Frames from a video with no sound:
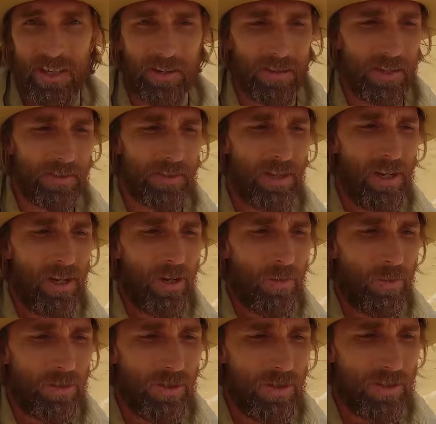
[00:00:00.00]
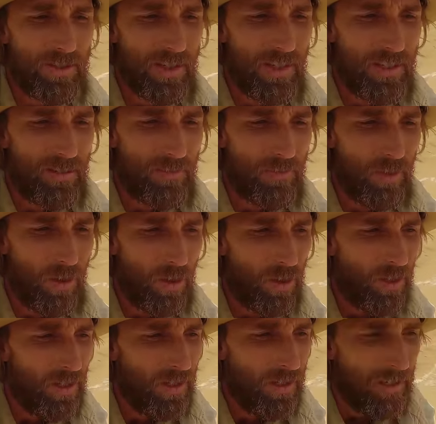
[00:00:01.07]
areas, would use these
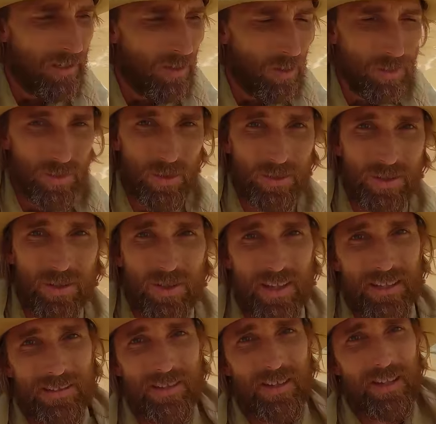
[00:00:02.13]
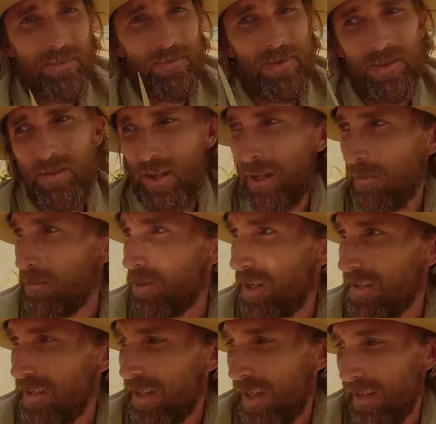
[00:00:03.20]
for all sorts of things, like for um,
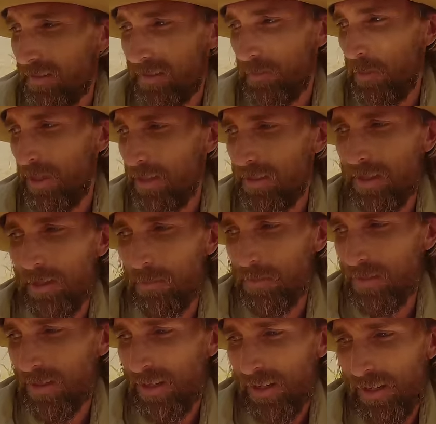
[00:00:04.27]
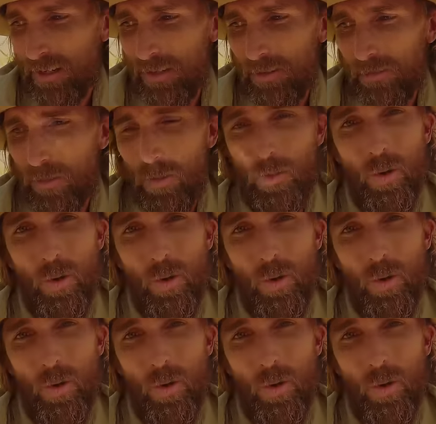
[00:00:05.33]
dressing out spear tips, for